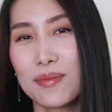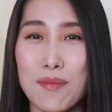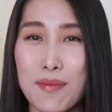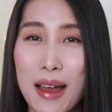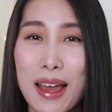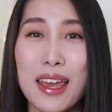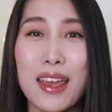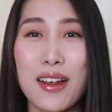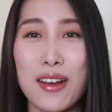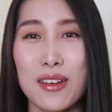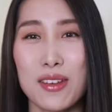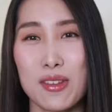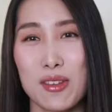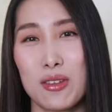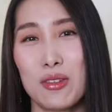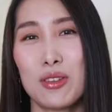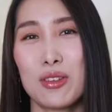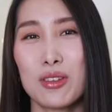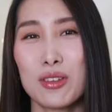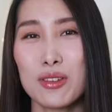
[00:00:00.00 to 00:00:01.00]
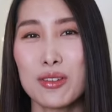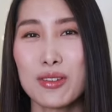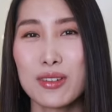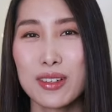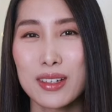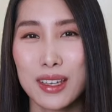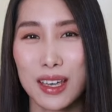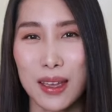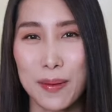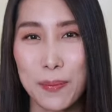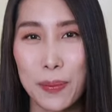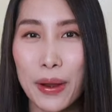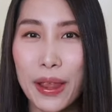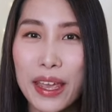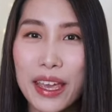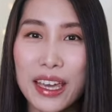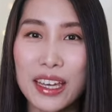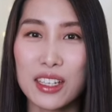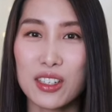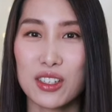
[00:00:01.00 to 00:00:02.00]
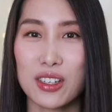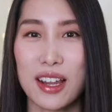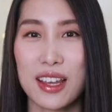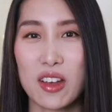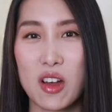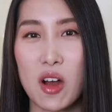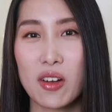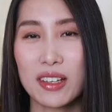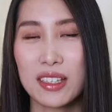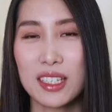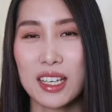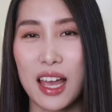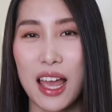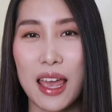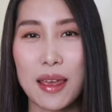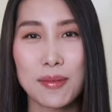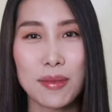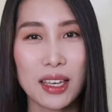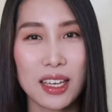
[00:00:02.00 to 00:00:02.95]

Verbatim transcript: My hair used to get breakage like all the time.